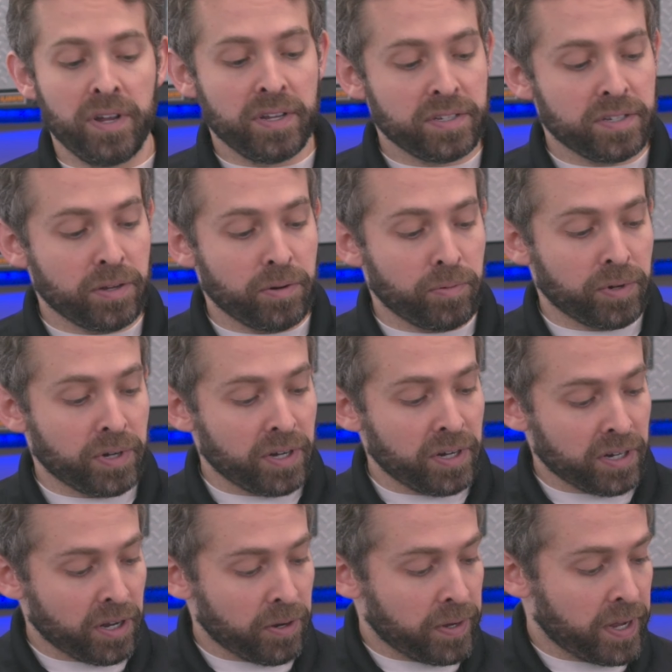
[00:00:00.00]
So we're gonna
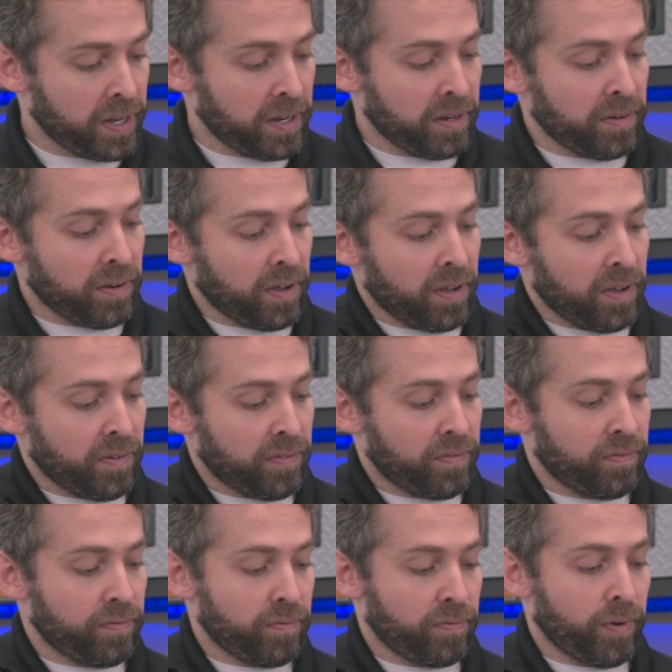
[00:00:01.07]
go ahead and
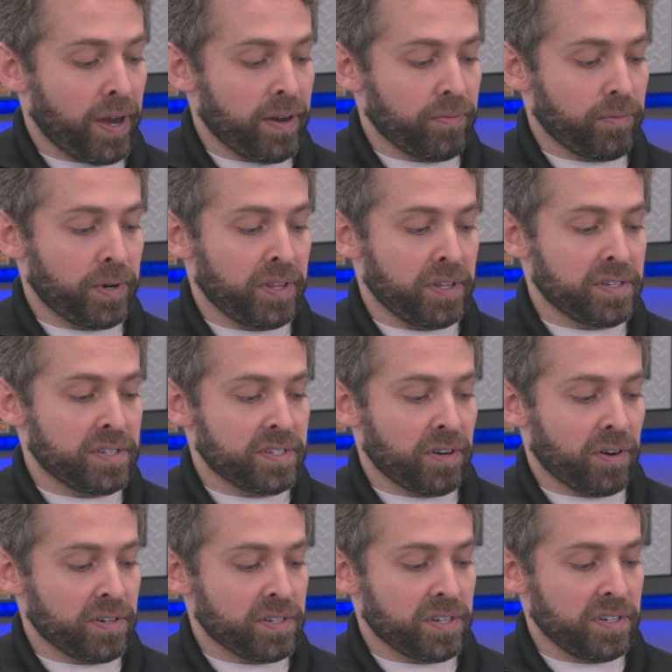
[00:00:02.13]
right where this
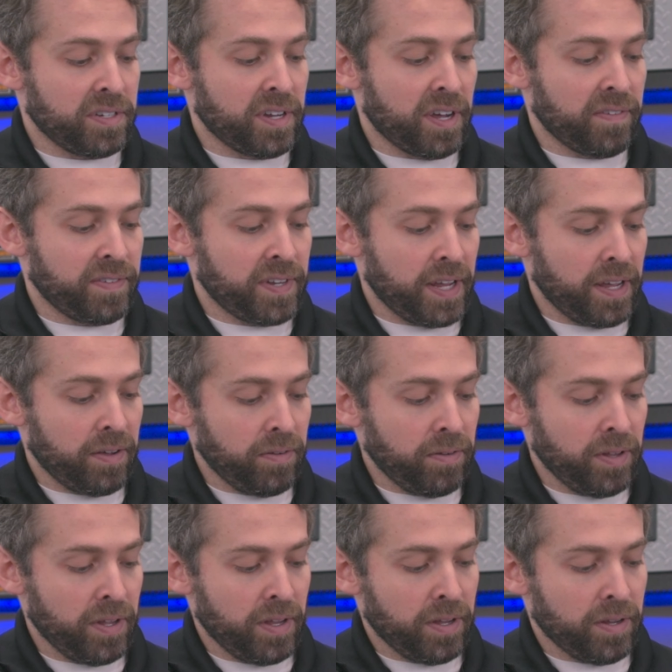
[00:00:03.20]
starts to dovetail,
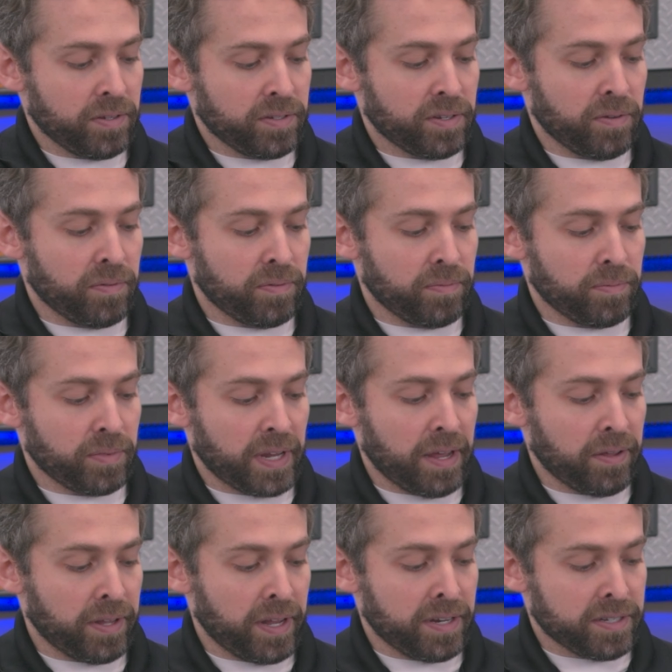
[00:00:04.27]
so
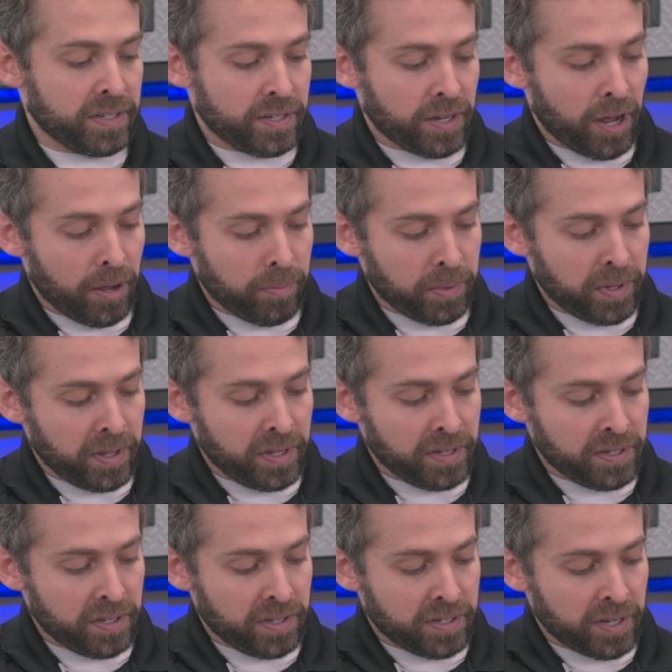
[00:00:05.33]
count that as the top, and then
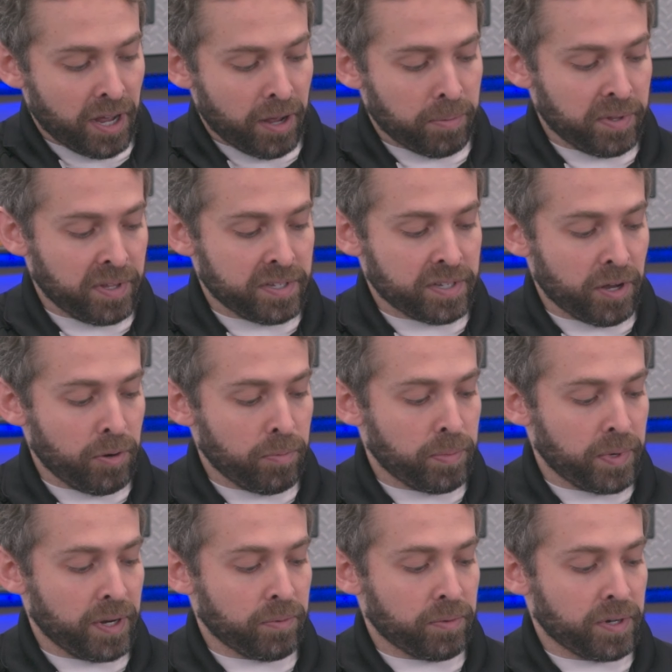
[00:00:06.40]
to the top of this
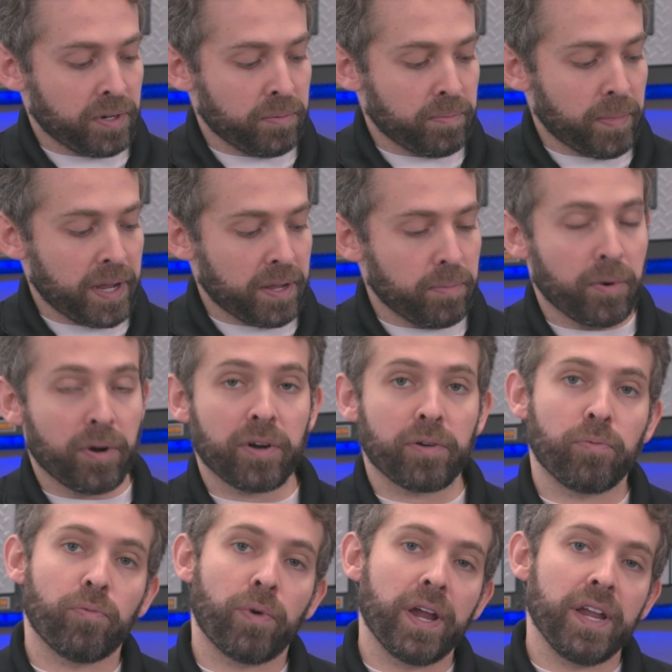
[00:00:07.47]
opening, we're gonna make a mark
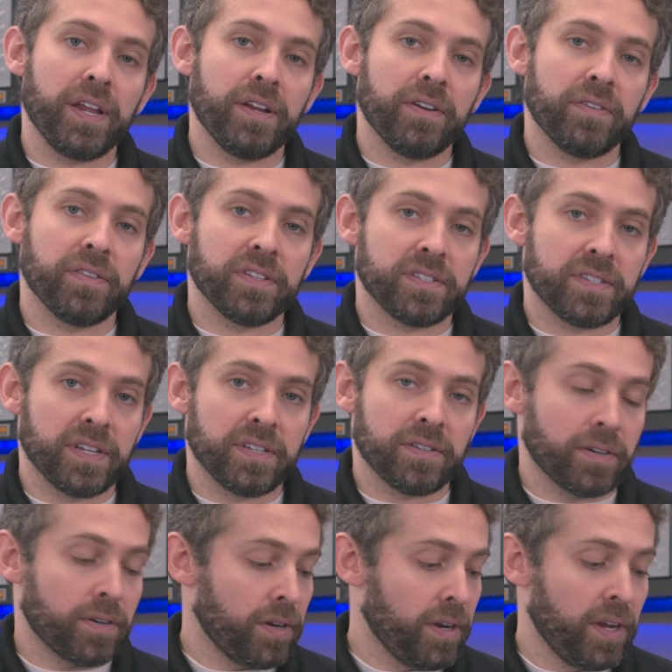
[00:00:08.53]
right here in the
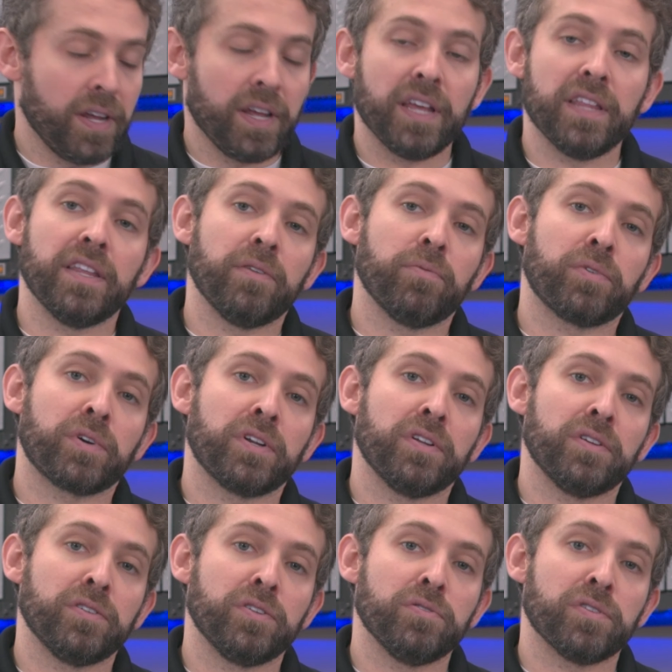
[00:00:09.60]
center, and then we're
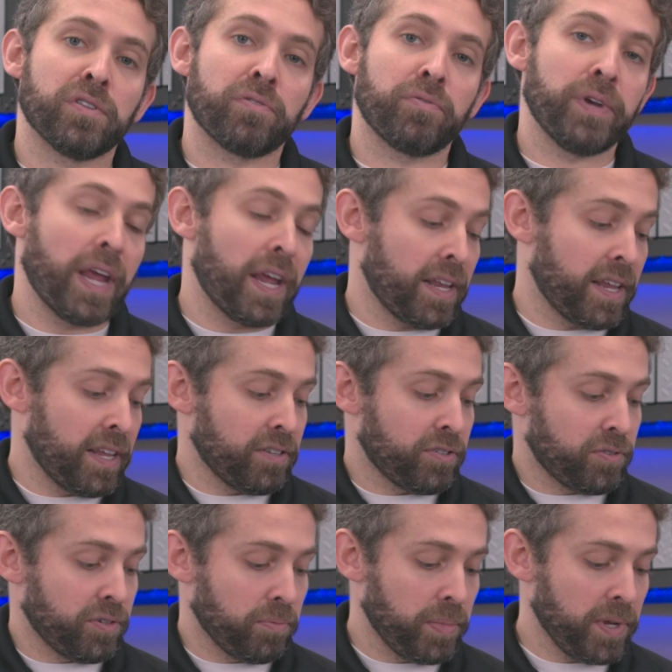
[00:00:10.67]
gonna use a 3/8 inch
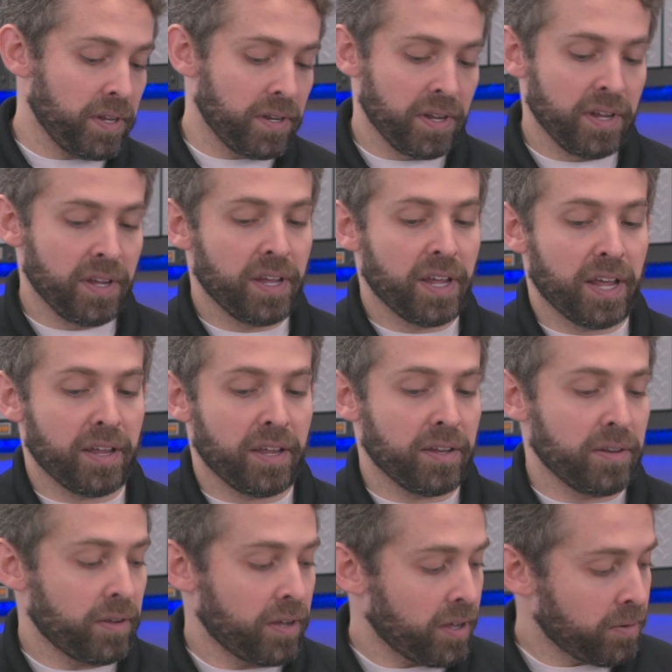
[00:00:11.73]
drill bit
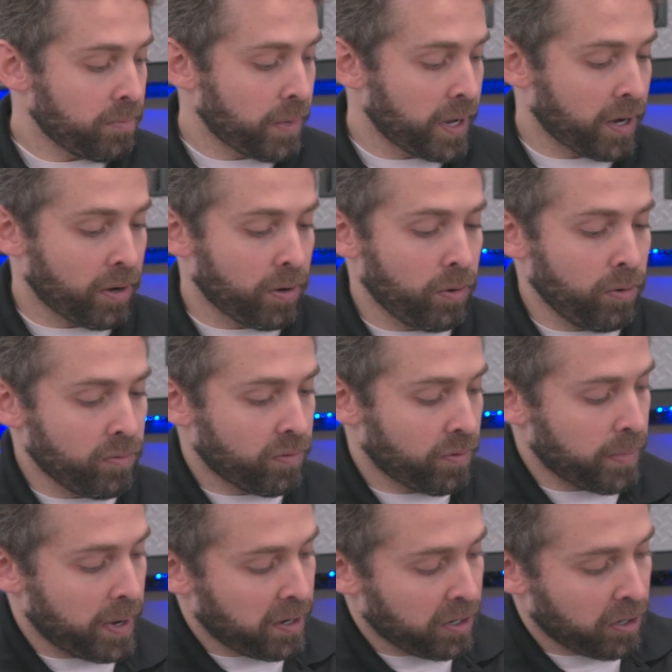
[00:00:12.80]
and make our hole for
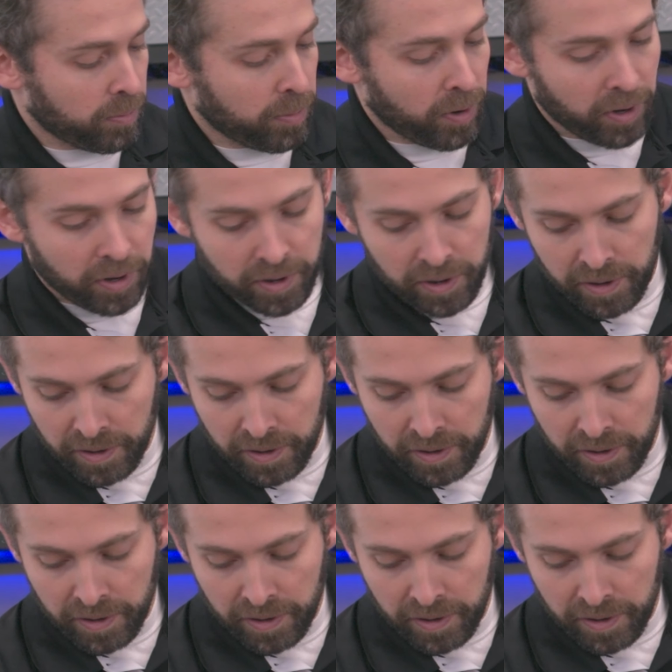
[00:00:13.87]
mounting our bar.